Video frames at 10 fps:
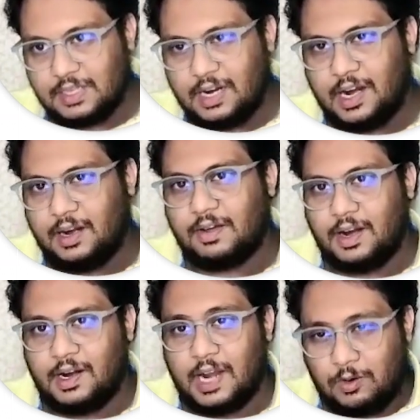I try to
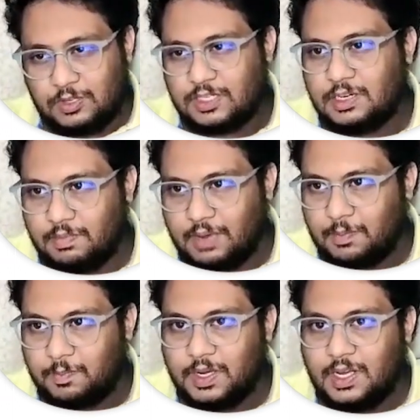create an ecosystem
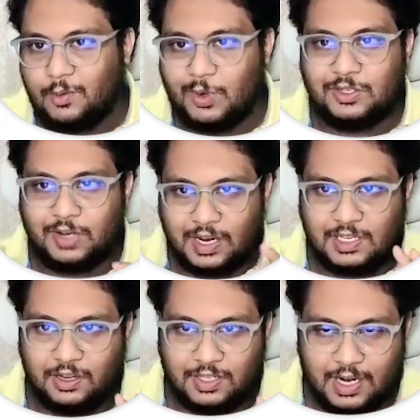map, which you can
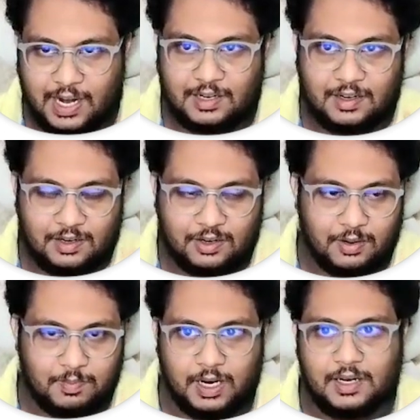see on the right
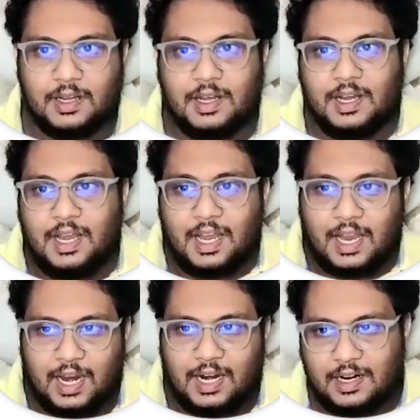top, right?
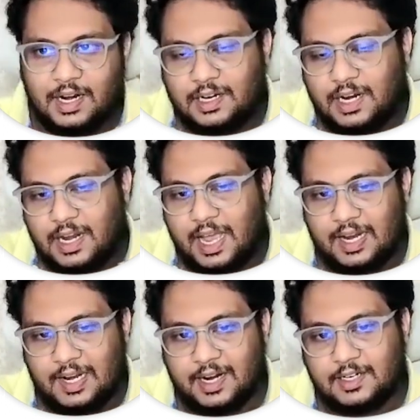And it
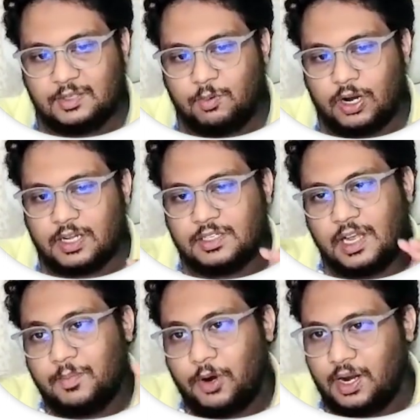highlights what is the
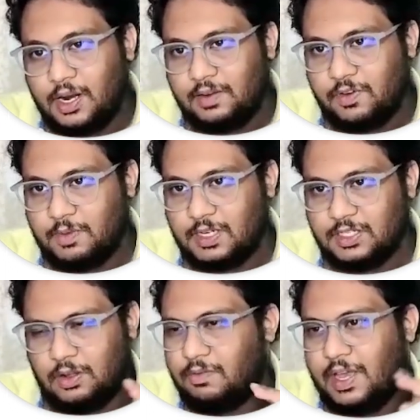important information
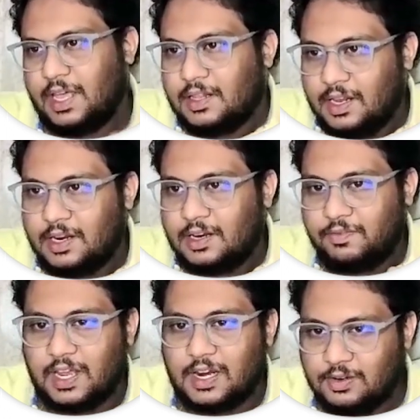or where there are
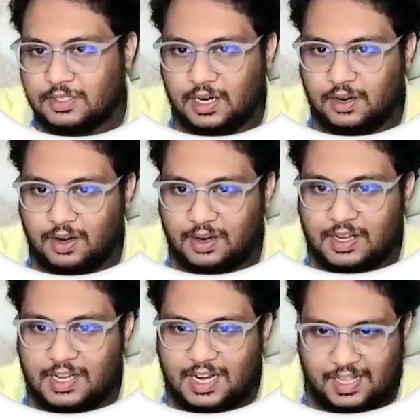failures and all.
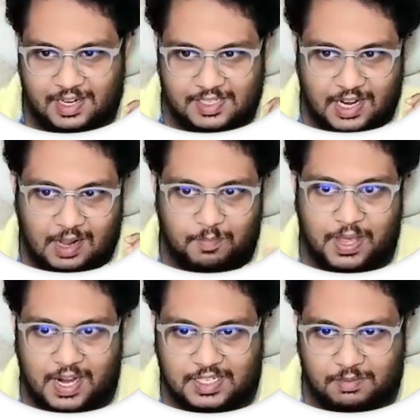And there is a
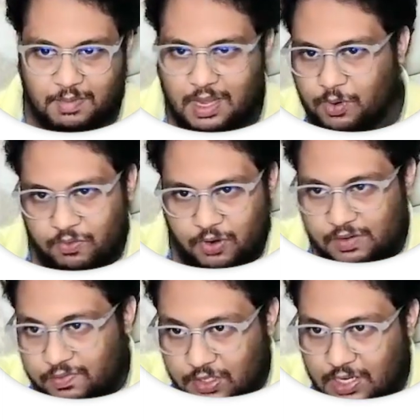comparison map of
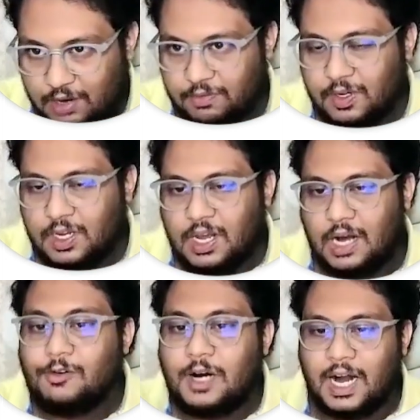workflows,
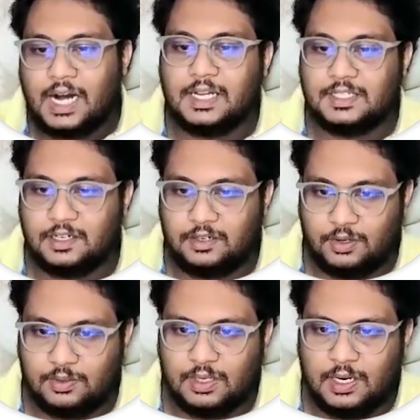how hard is it to
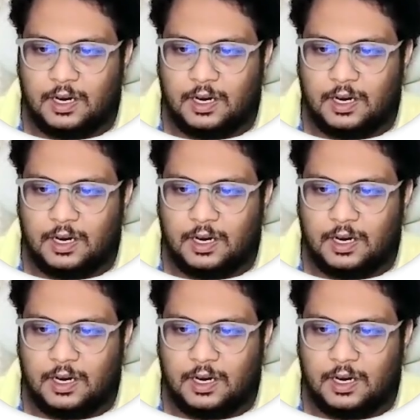do.